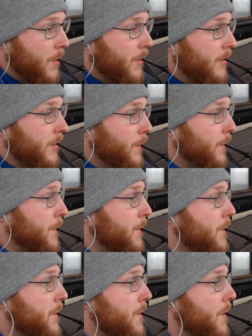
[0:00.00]

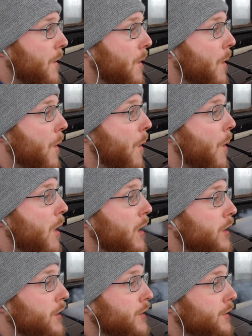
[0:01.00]

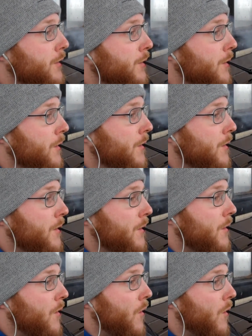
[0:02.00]

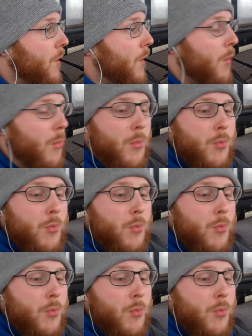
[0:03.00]
(no one is talking)